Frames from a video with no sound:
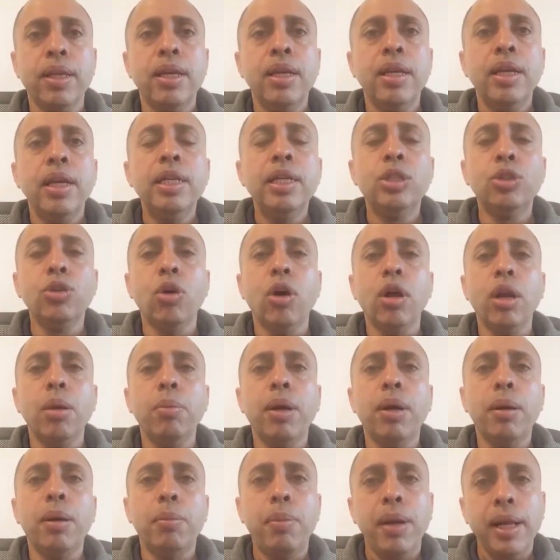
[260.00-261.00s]
It's all
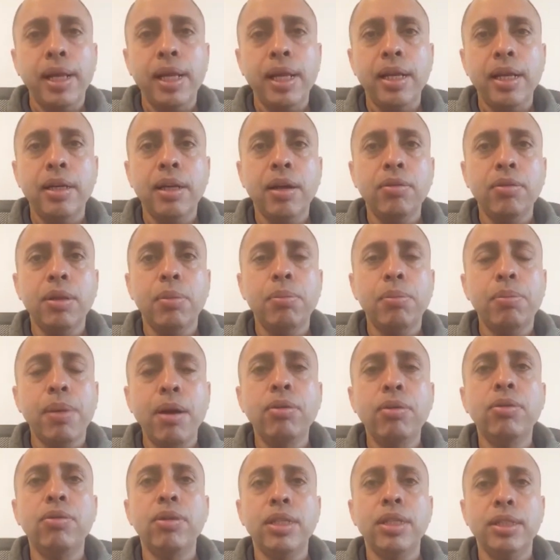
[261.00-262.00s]
about breaking down the
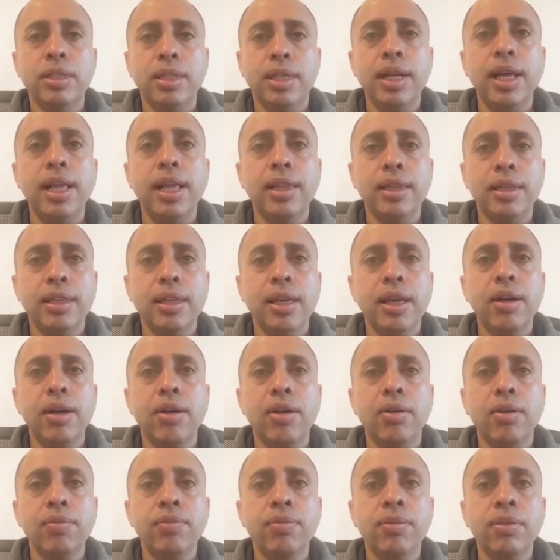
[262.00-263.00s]
boundaries in healthcare.
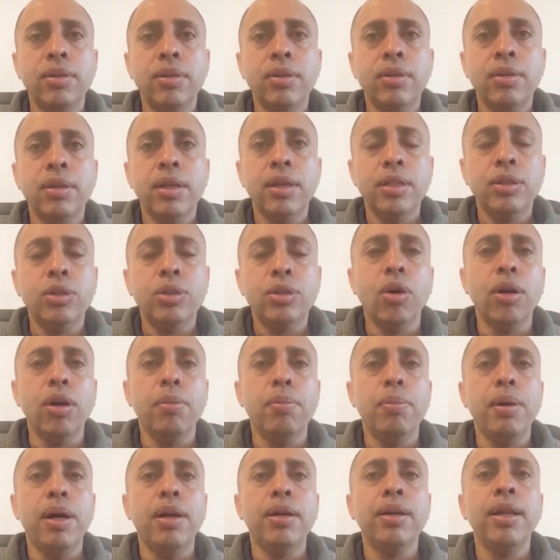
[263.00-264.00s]
It's all
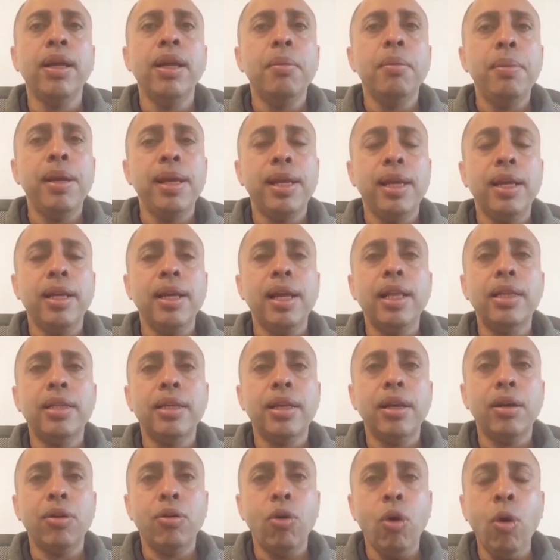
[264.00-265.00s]
about making
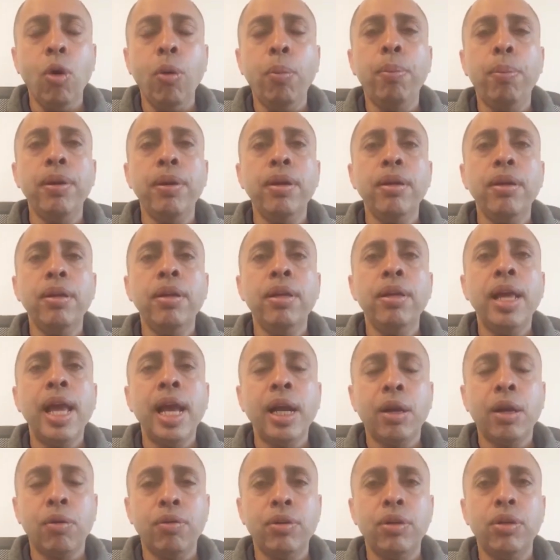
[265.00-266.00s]
healthcare open,
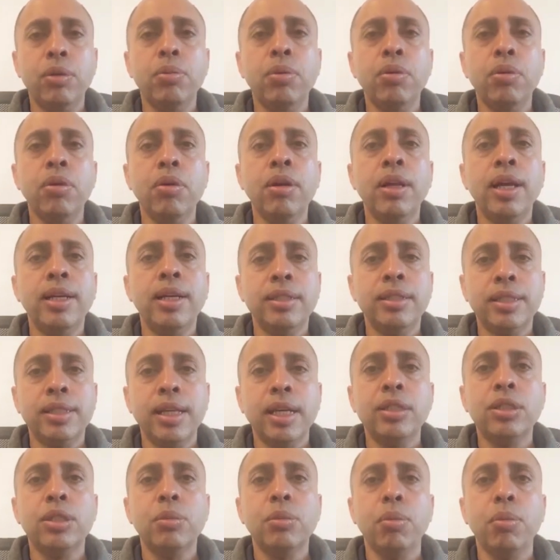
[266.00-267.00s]
equitable,
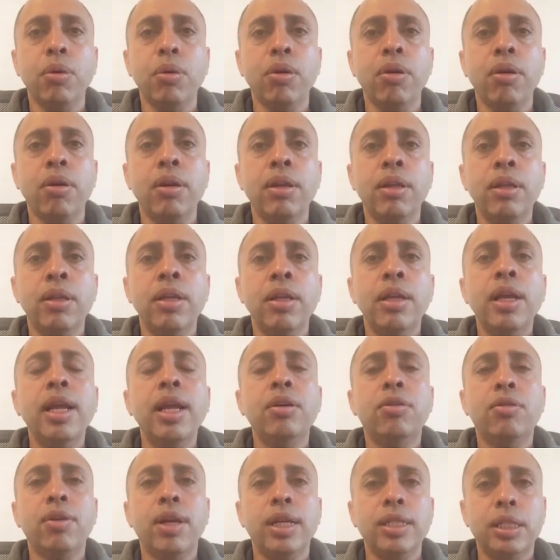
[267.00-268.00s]
accessible, and
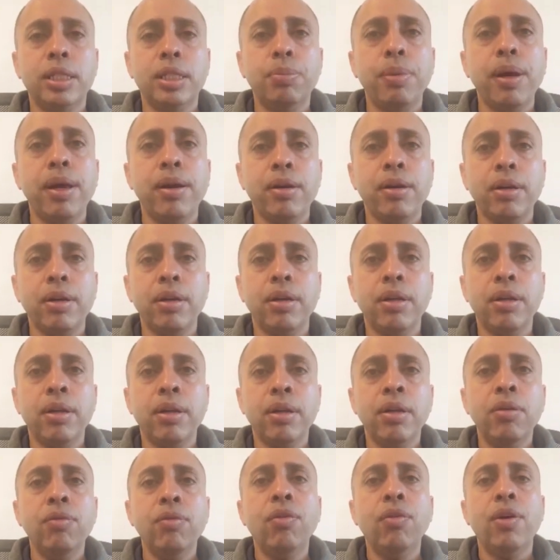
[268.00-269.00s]
transparent
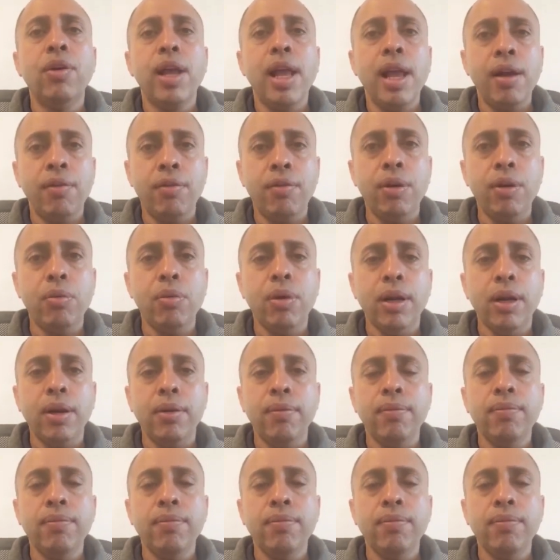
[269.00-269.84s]
for everyone.